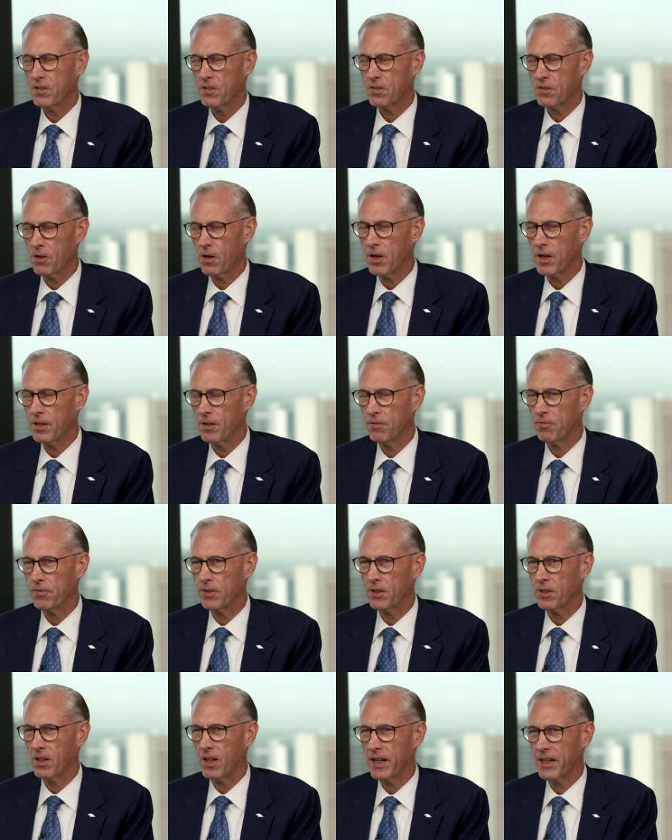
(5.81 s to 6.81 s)
starting to
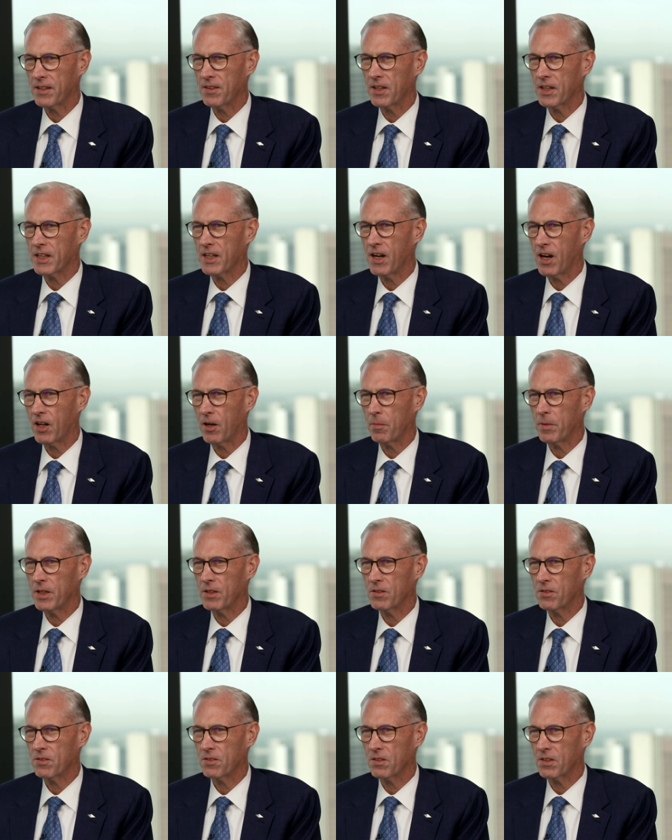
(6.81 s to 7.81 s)
feel like the economy
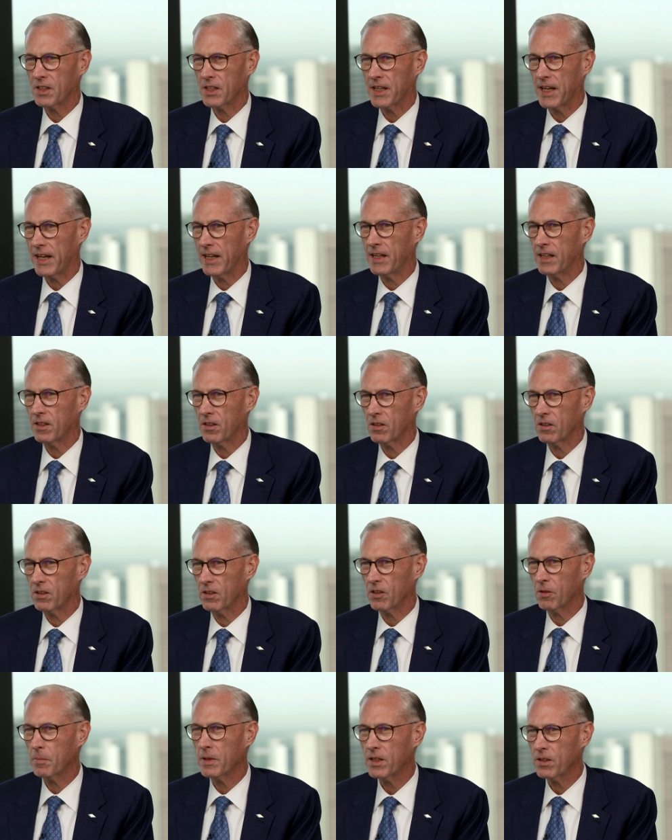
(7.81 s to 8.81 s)
is uh, gaining a
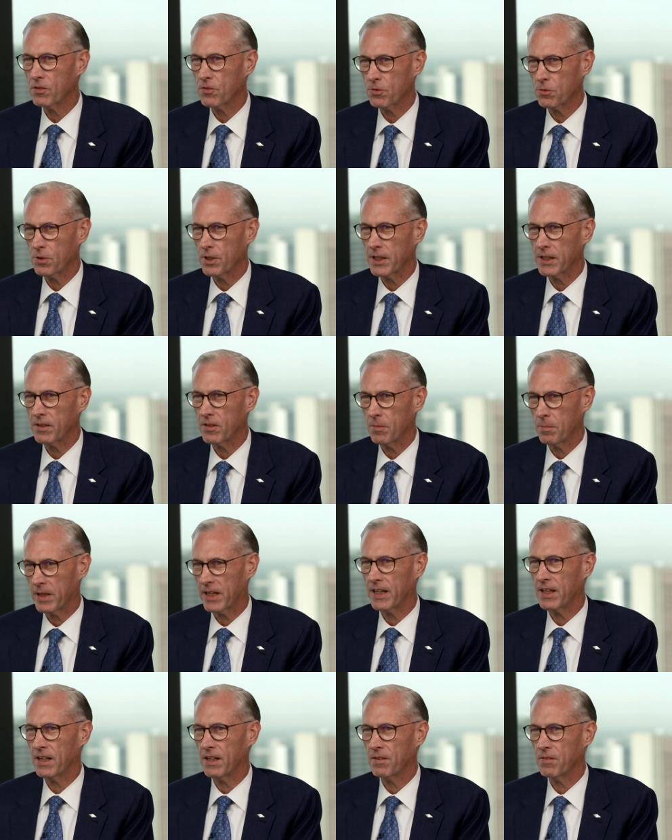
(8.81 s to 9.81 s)
little bit of strength the
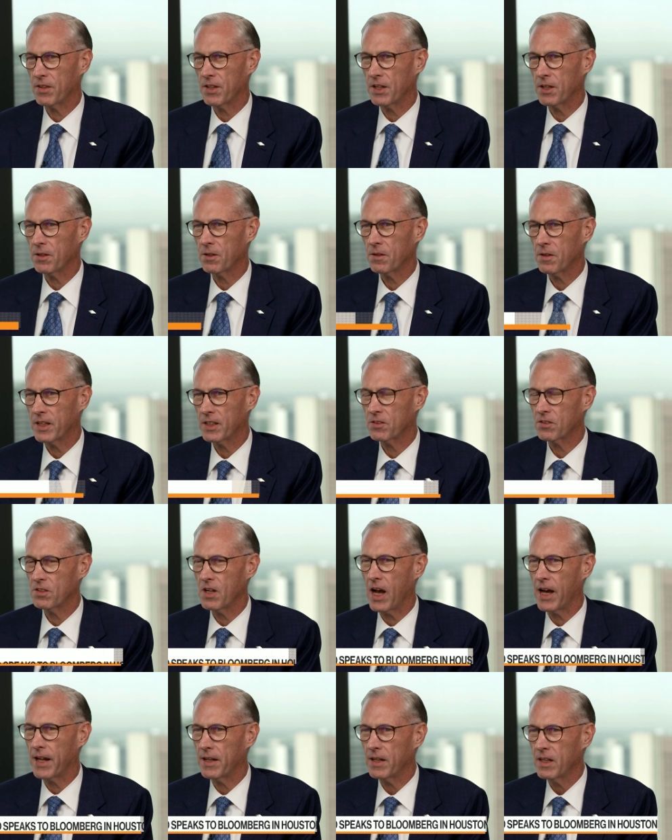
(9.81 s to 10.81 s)
beginning of the year. It's
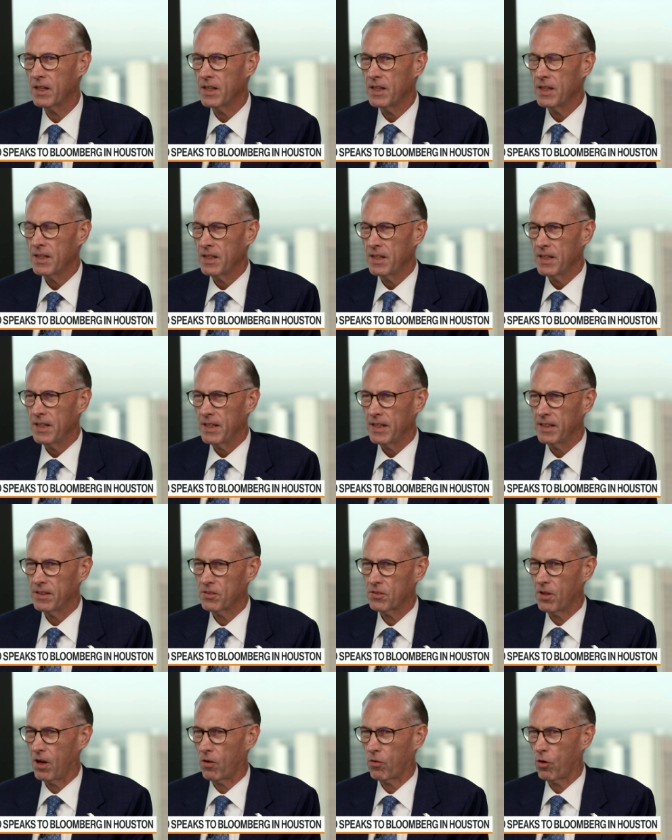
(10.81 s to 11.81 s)
not,
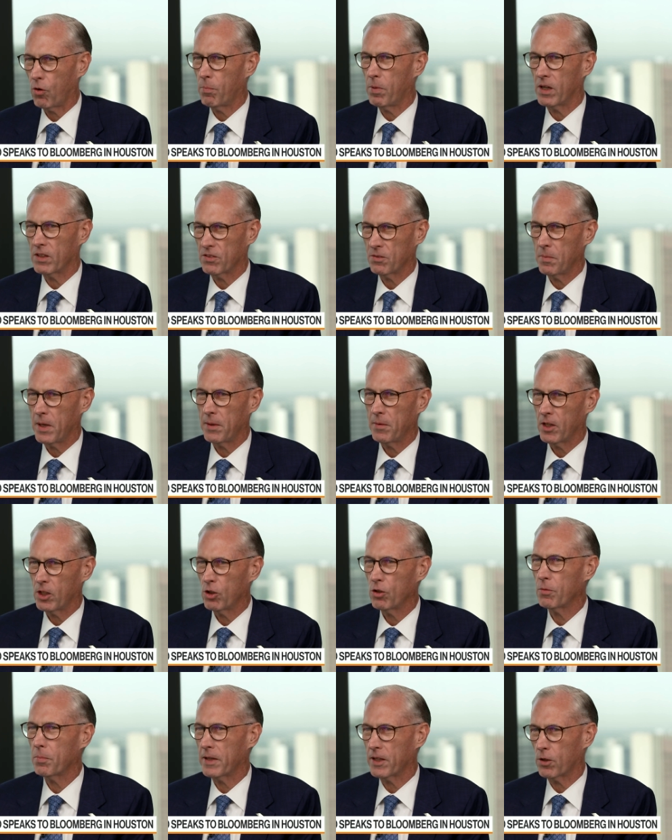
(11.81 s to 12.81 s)
it's not robust. Maybe a
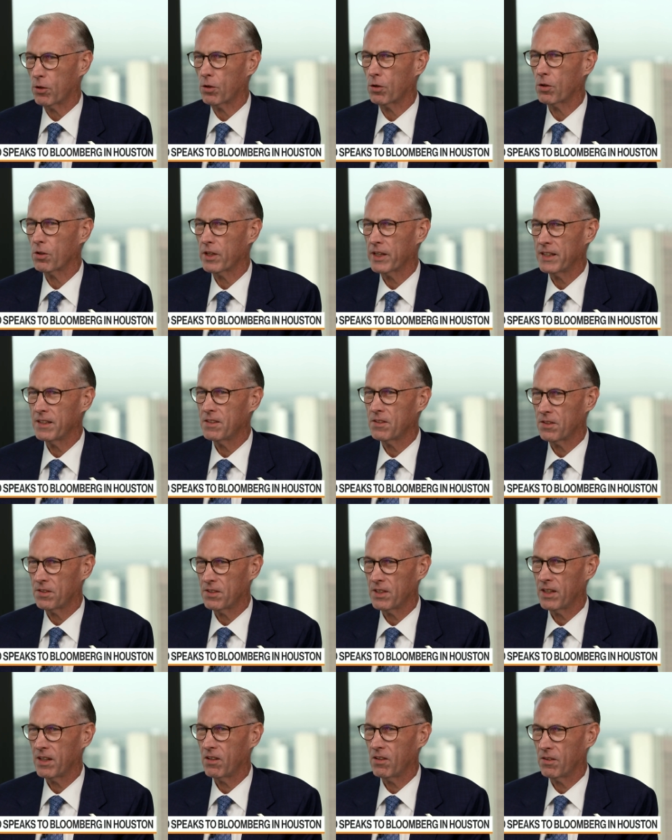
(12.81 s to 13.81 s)
little bit early to
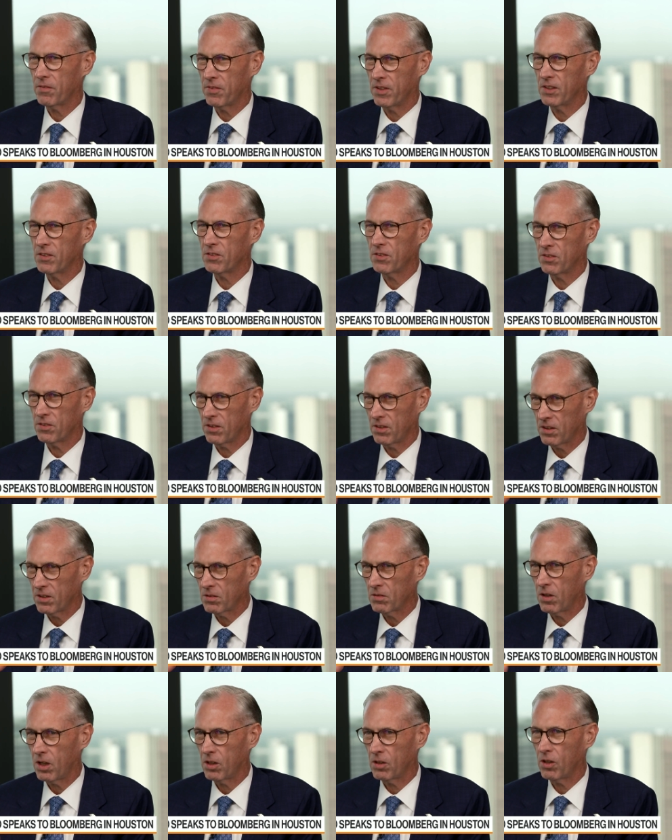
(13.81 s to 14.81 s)
tell if this is a,
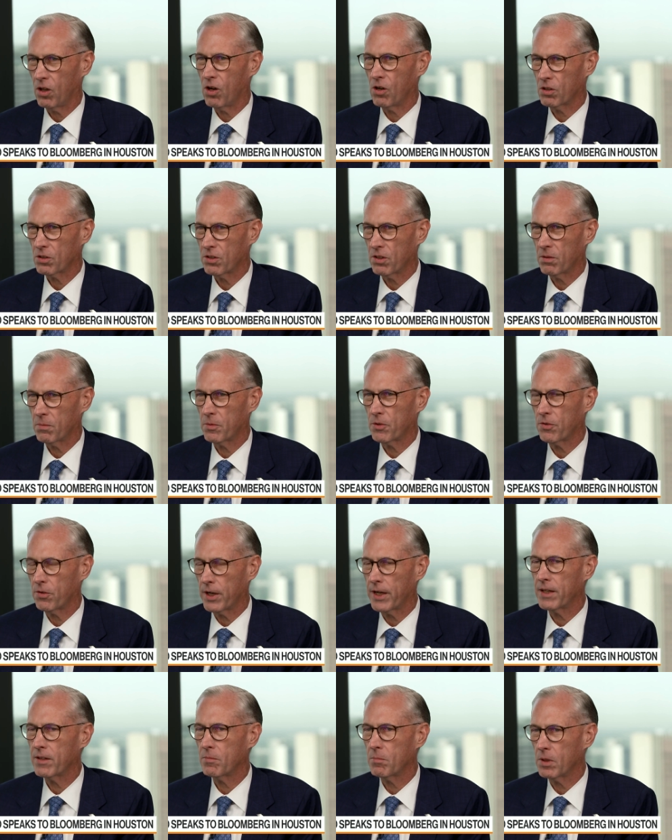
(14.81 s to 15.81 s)
a long-term
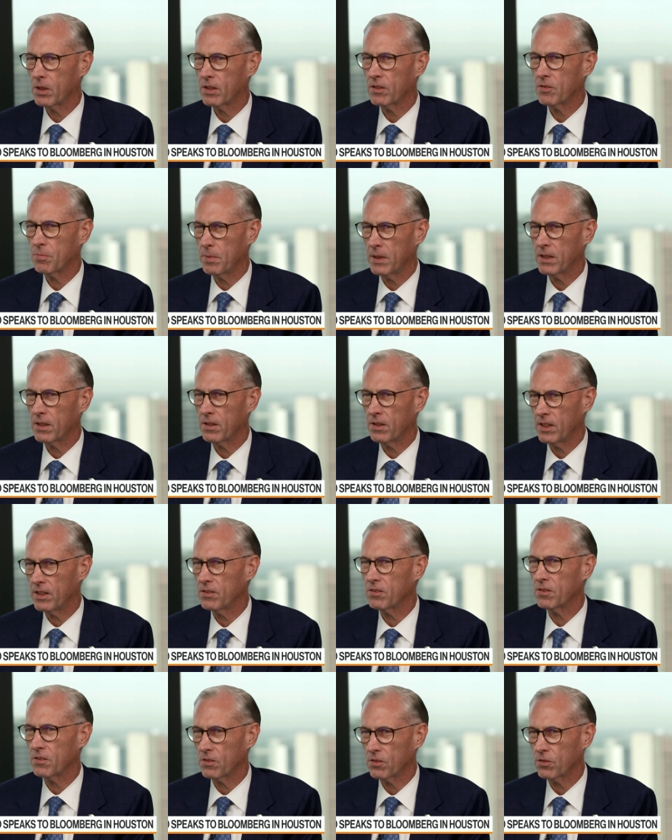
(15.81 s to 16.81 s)
trend, but it's been a
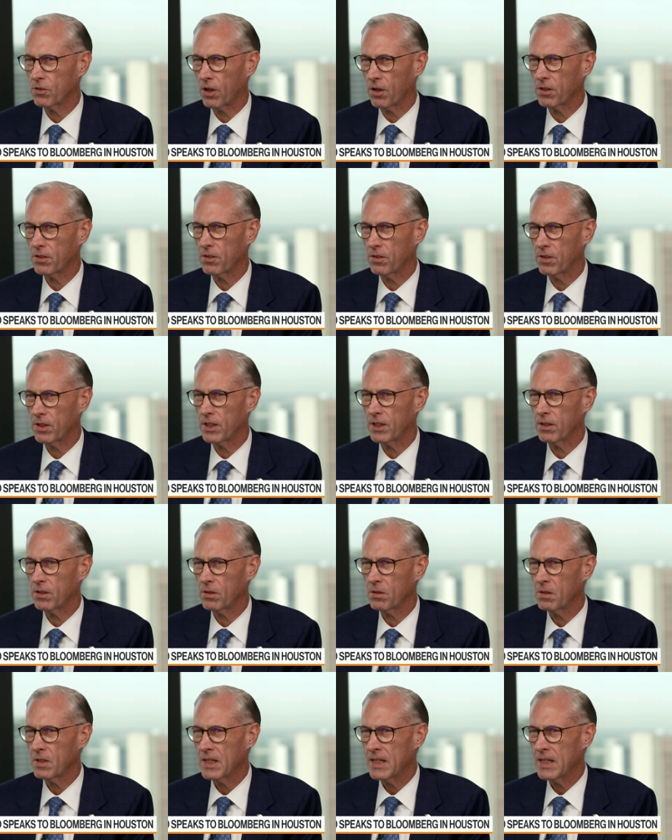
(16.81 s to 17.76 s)
decent start to the year.